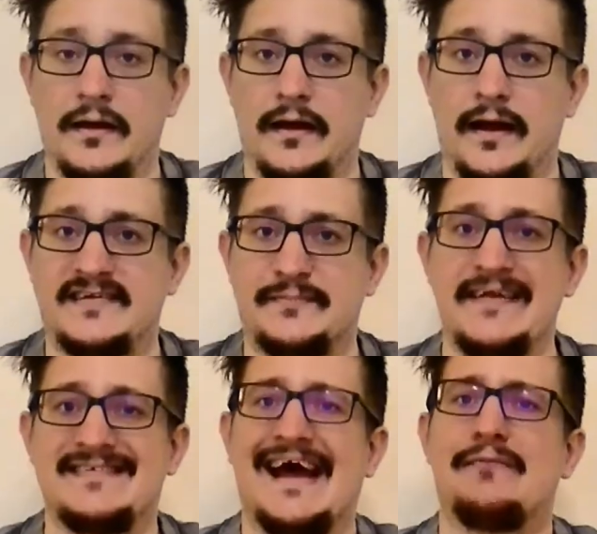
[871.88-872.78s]
It's
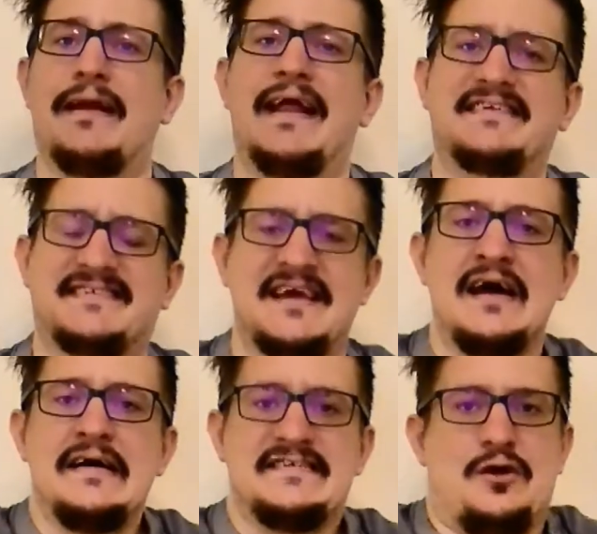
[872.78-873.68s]
been 10 minutes,
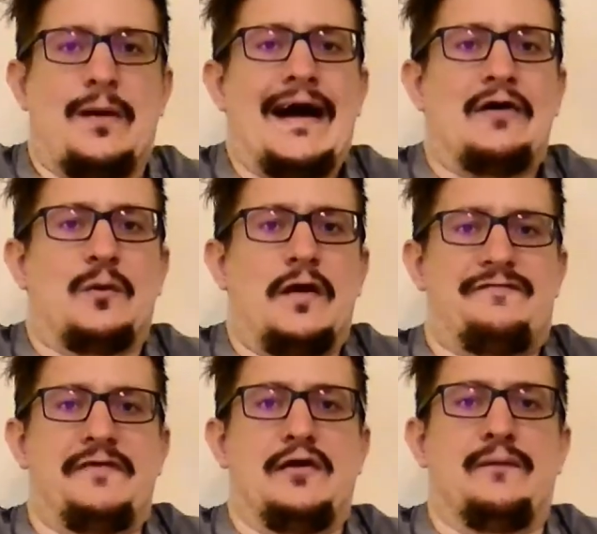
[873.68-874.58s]
so how do I
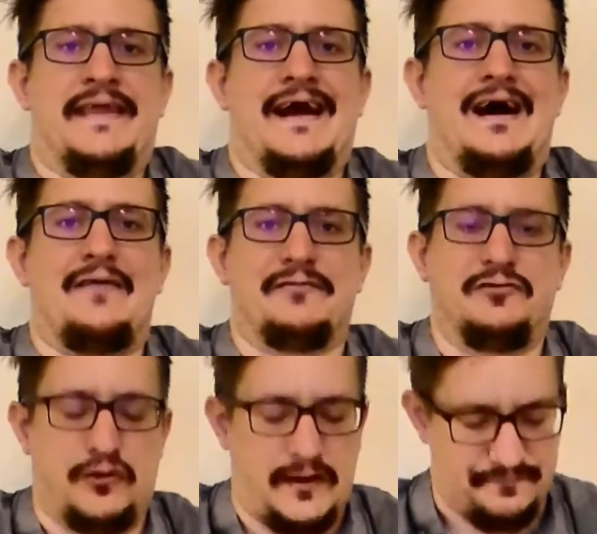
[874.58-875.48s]
feel the after
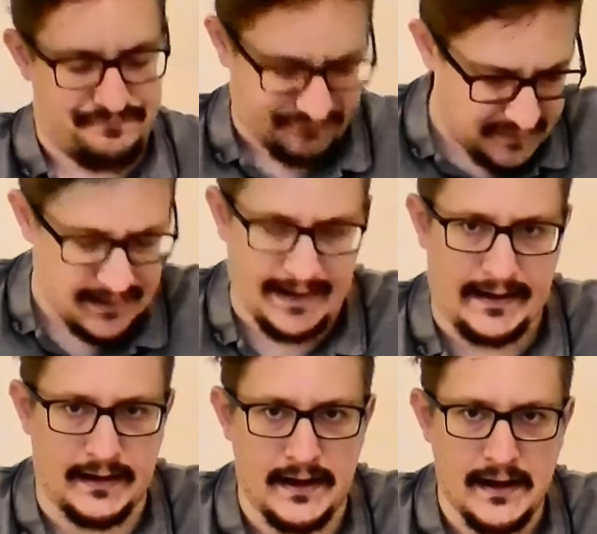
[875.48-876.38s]
drink
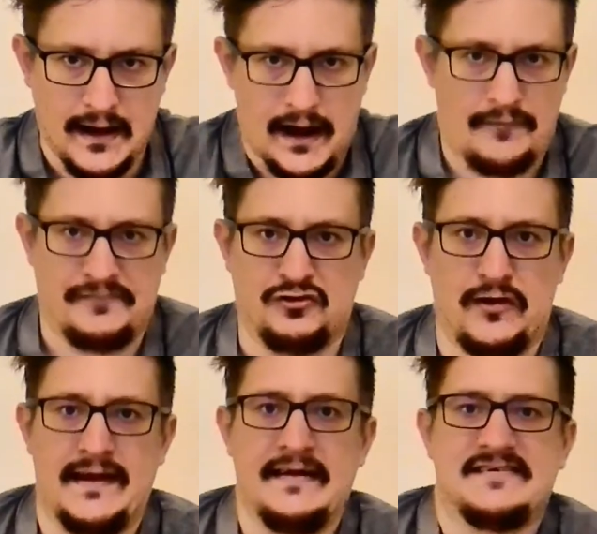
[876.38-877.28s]
feeling after
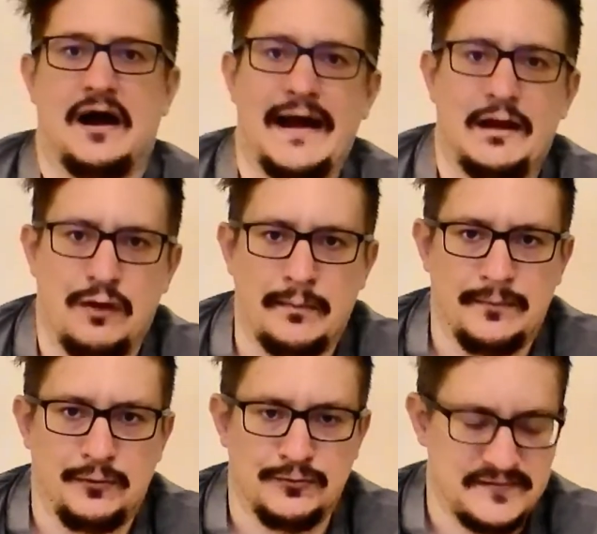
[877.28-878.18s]
drinking Tiny
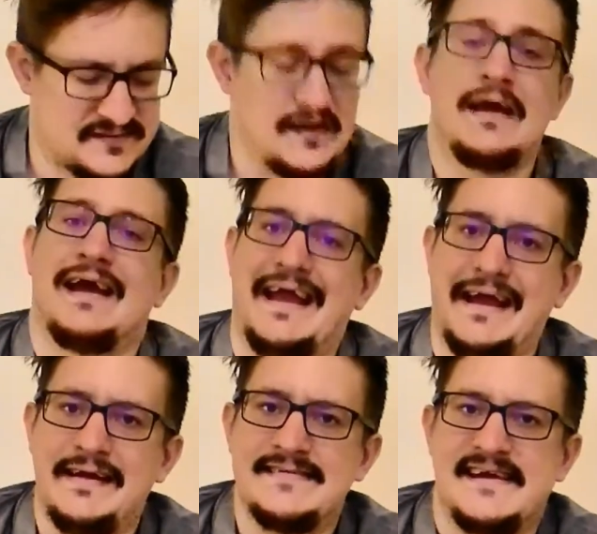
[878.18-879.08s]
Rebel's
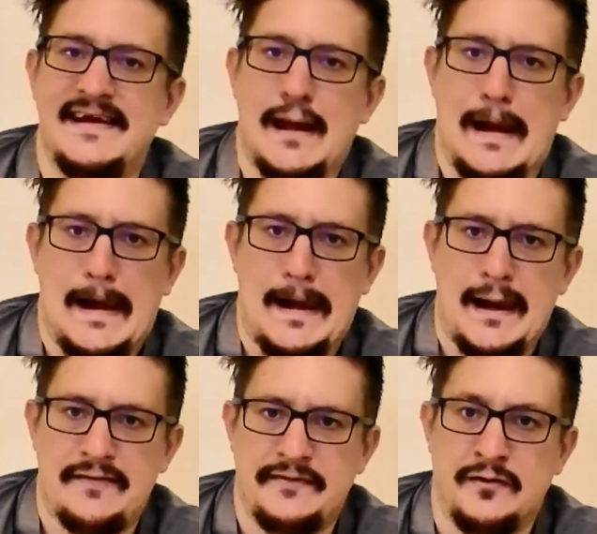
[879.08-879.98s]
Easy
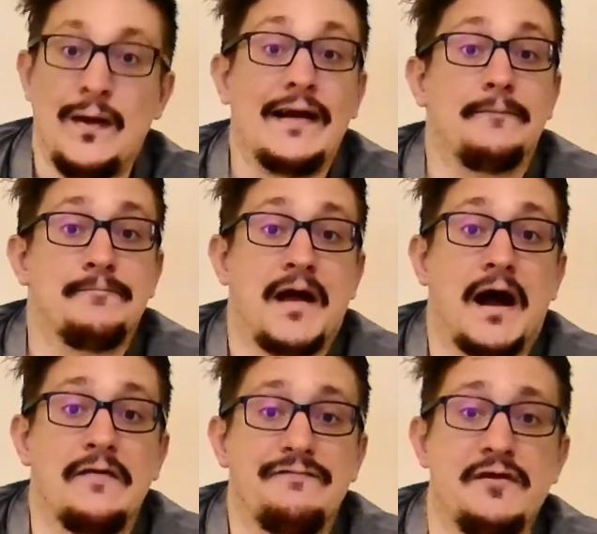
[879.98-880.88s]
Living? Well,
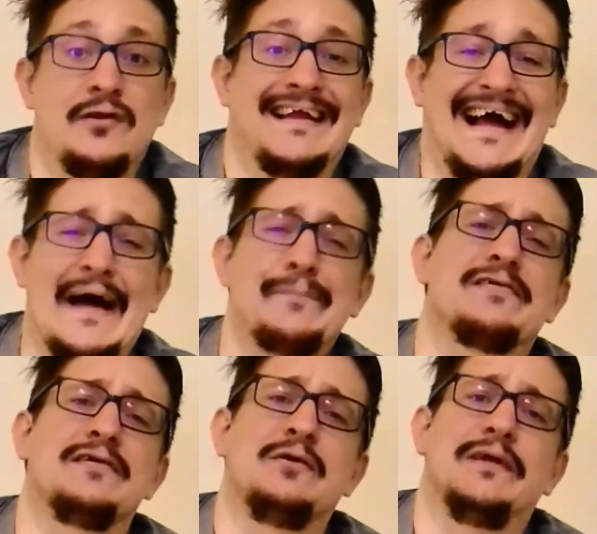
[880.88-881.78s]
I feel
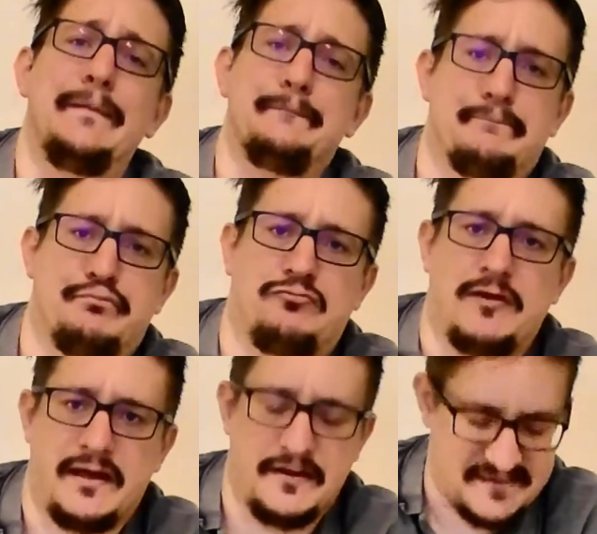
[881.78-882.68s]
absolutely
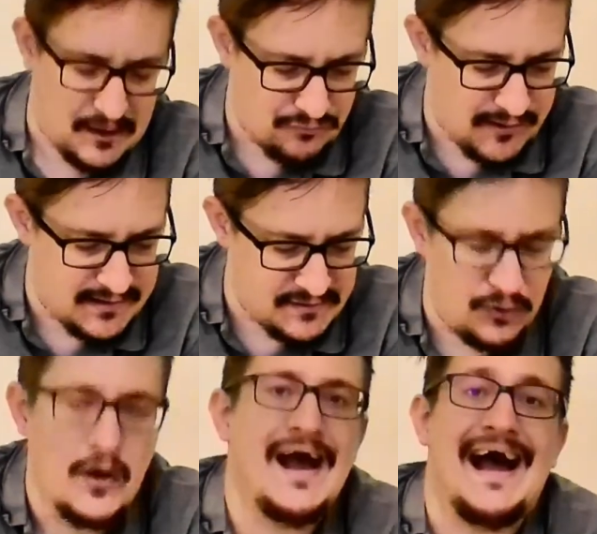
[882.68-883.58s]
brilliant, I really
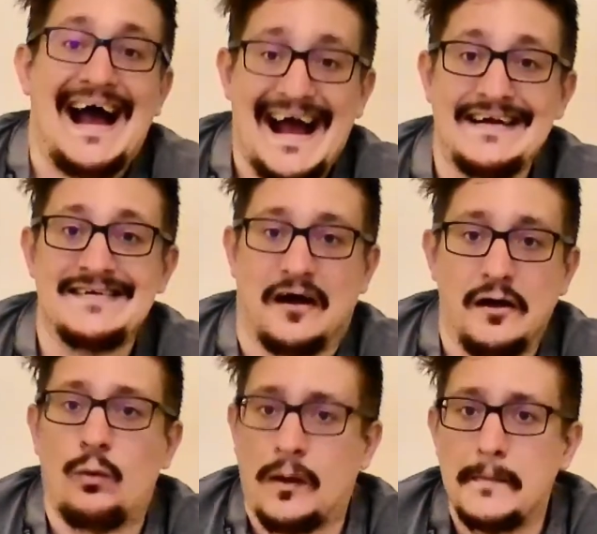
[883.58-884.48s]
do, and I
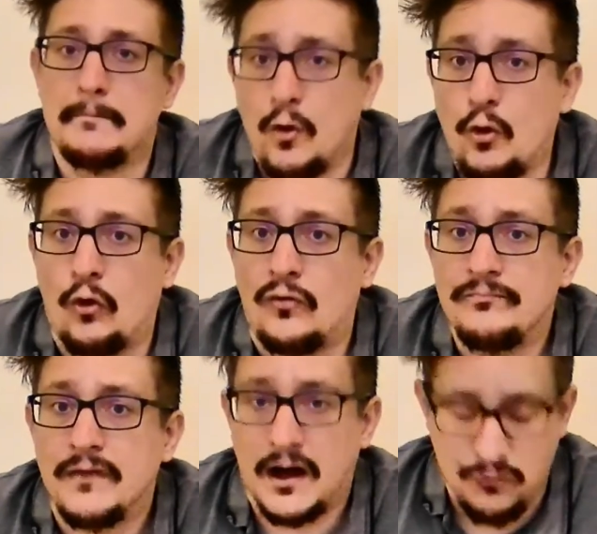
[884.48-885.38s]
want more.
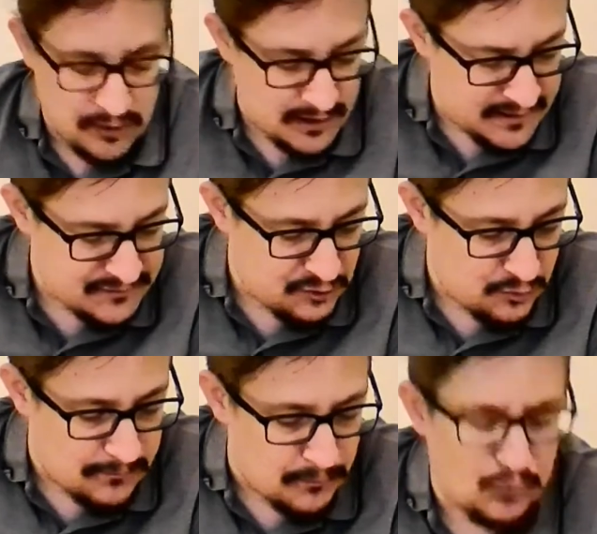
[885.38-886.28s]
I really do
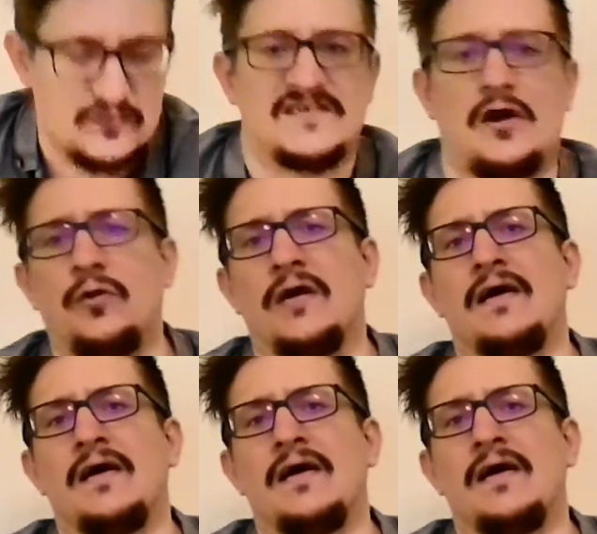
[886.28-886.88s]
want more. So,